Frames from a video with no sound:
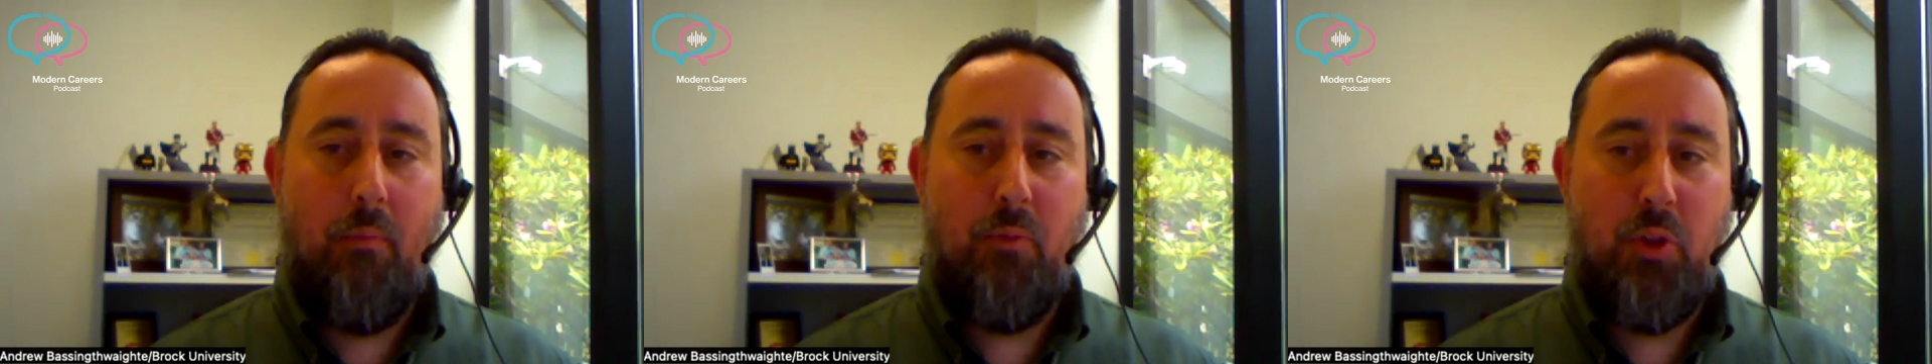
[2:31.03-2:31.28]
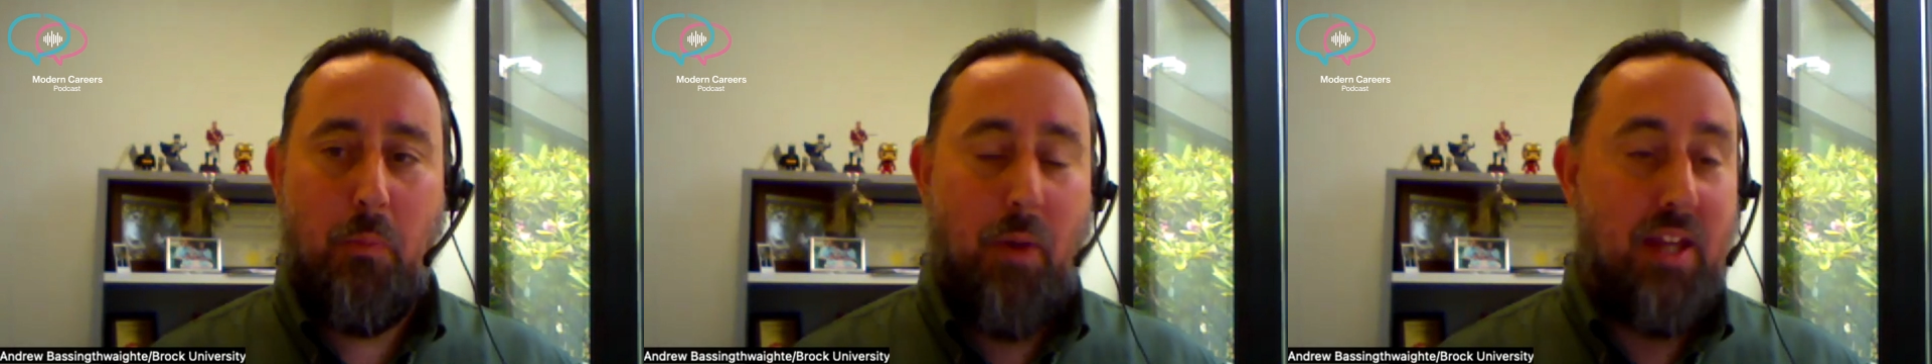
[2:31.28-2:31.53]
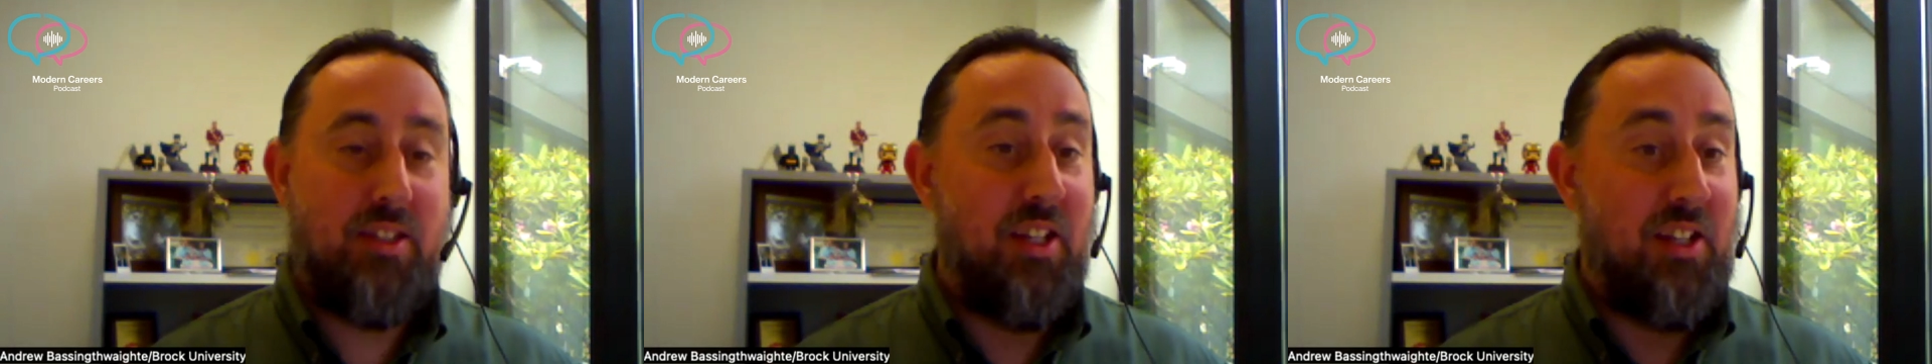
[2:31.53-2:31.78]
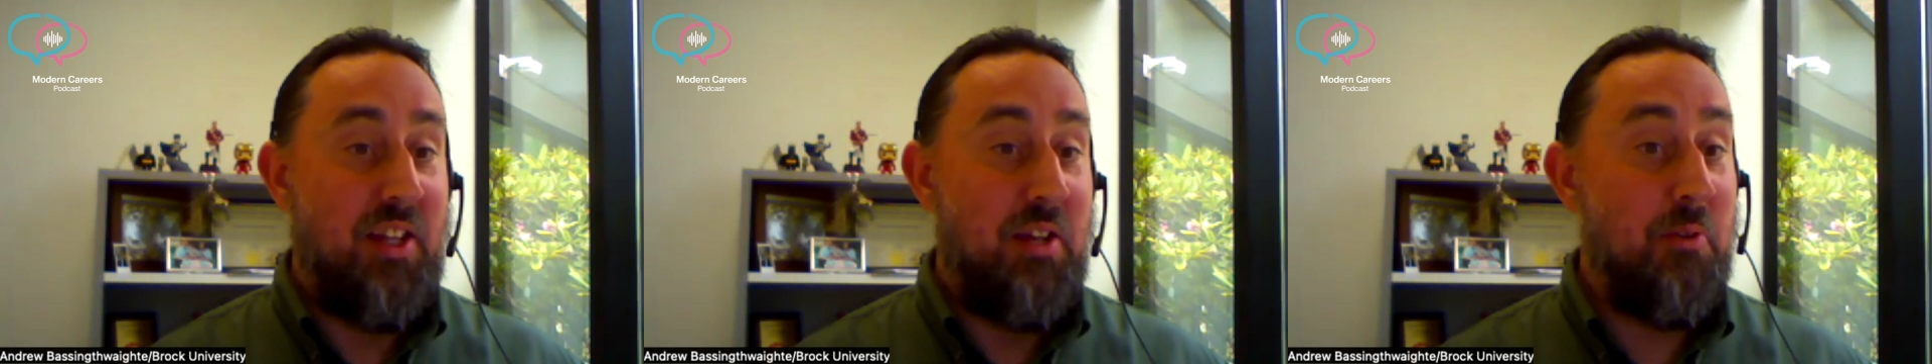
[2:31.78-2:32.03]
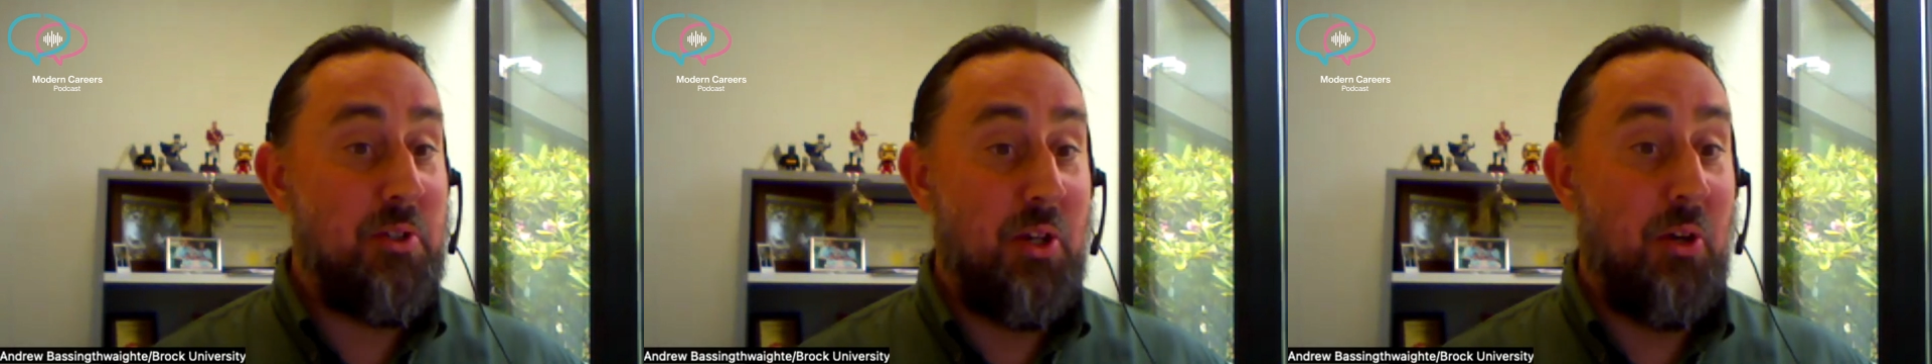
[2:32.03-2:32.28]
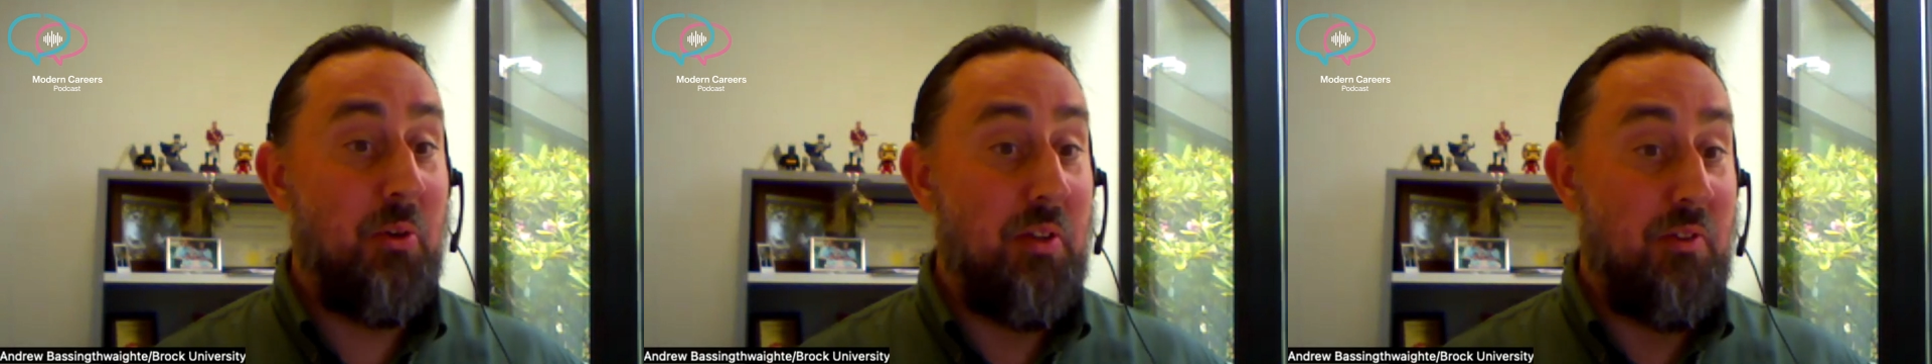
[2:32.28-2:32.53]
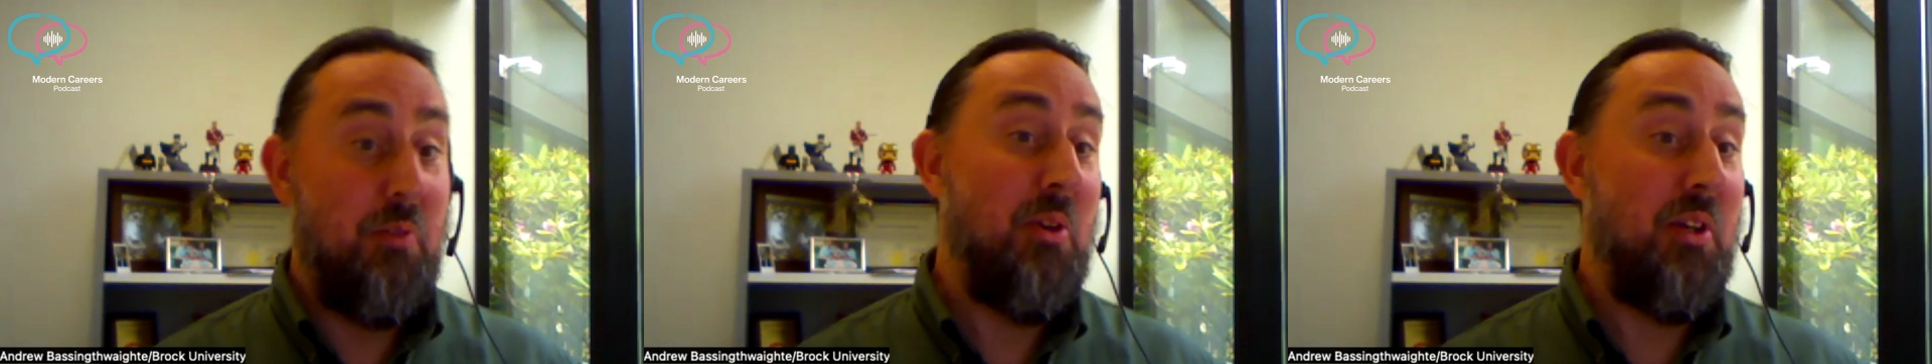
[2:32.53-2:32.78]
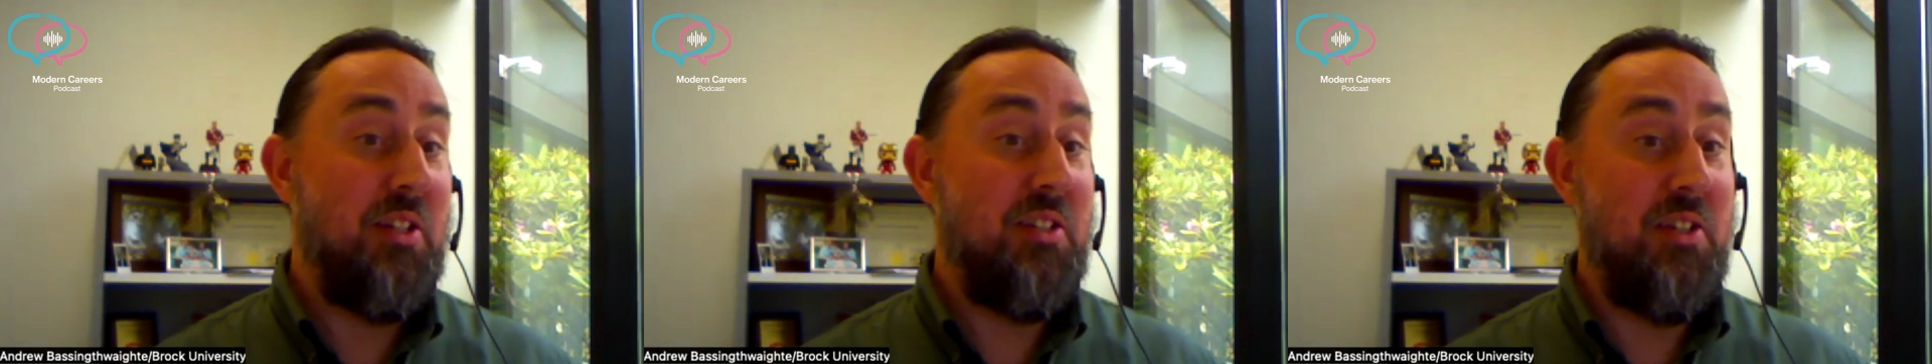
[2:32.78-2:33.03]
you basically were told if you
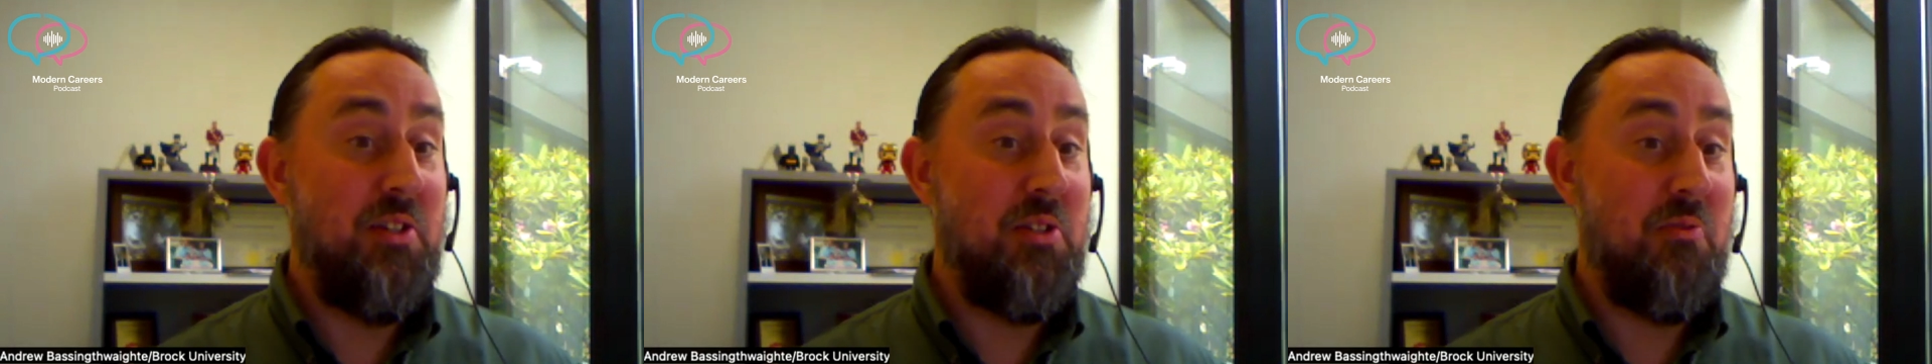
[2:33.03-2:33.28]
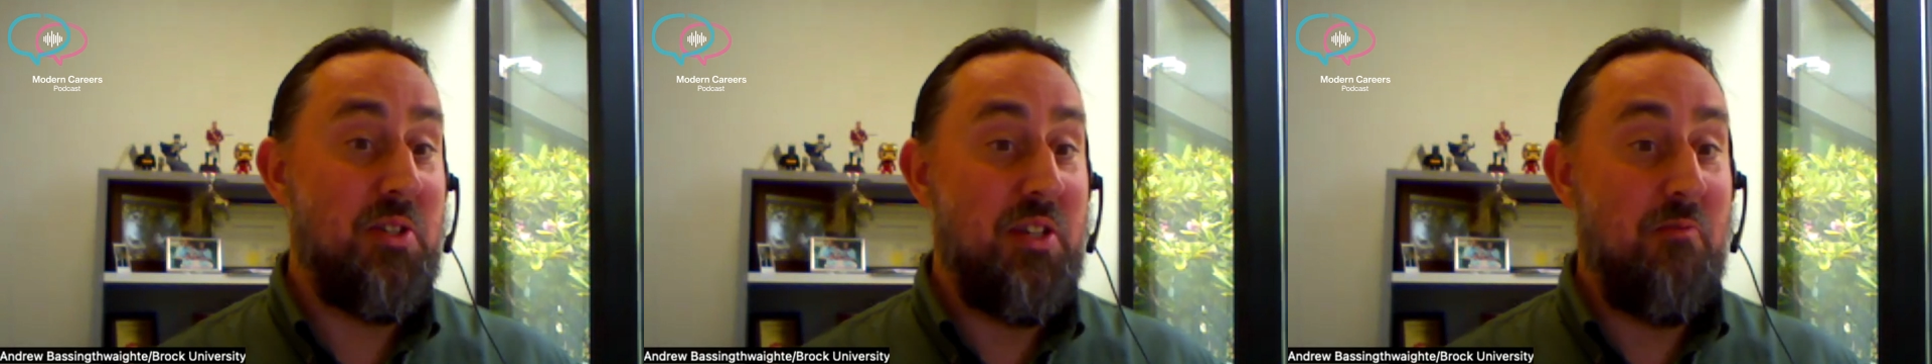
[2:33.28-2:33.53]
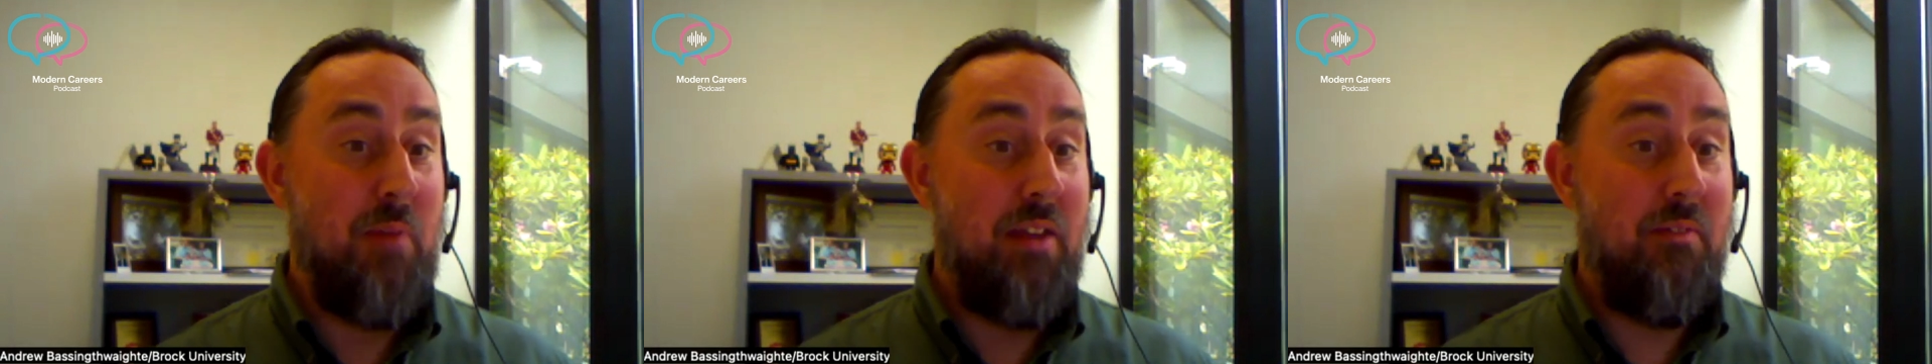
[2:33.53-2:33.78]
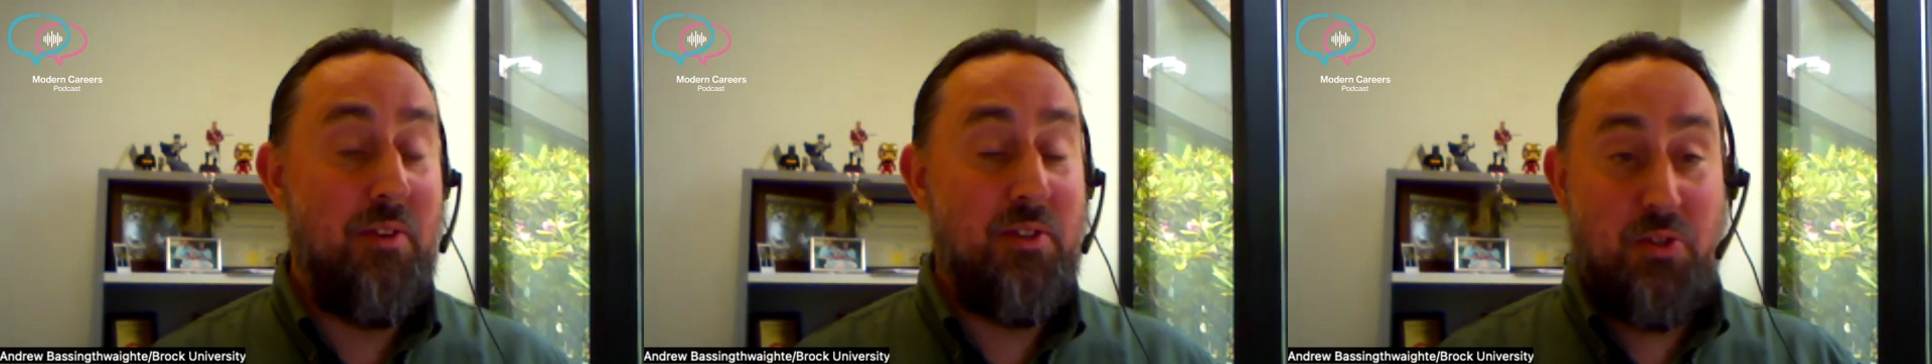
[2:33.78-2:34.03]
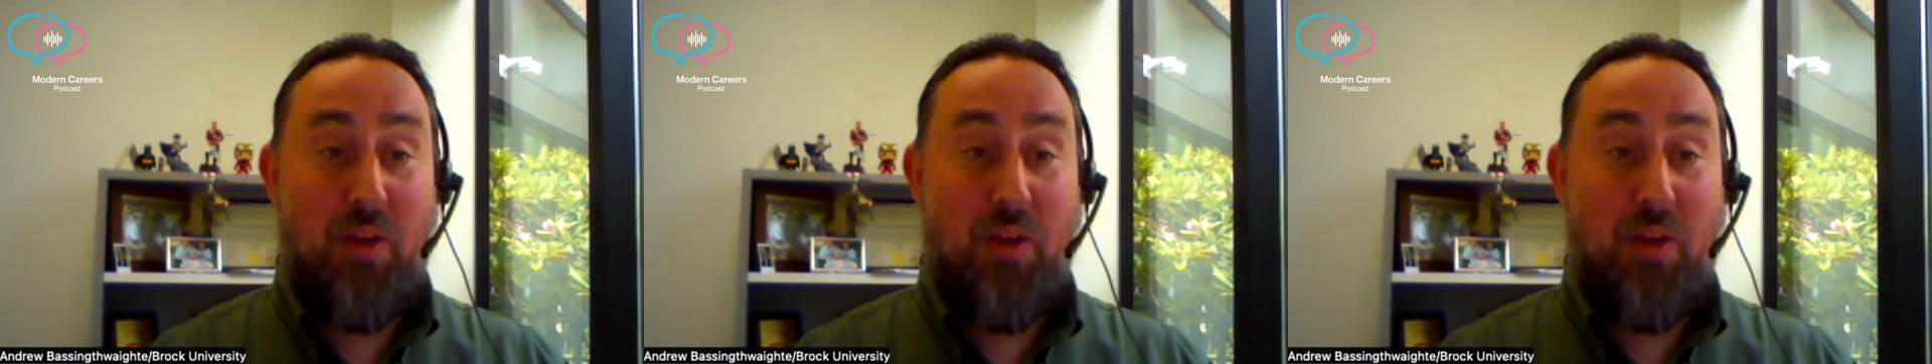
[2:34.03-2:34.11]
want to continue to receive benefits,